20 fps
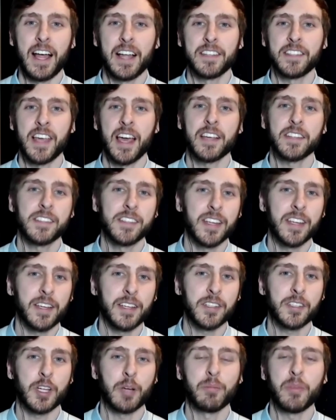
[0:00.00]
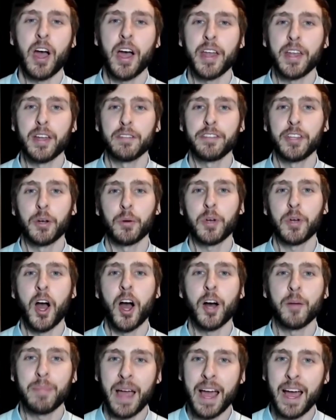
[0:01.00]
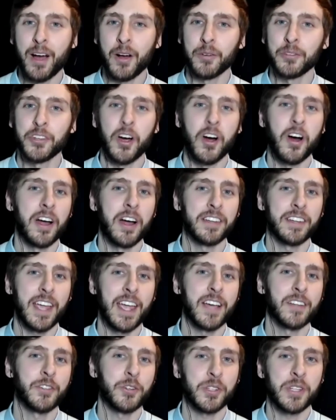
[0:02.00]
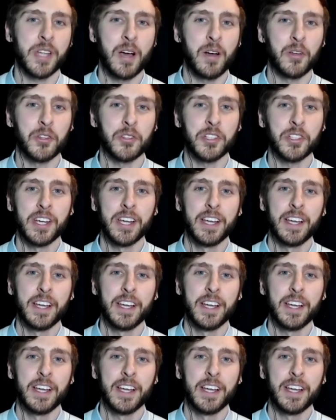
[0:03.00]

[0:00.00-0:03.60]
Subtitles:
testing some kind of compound on cancer cells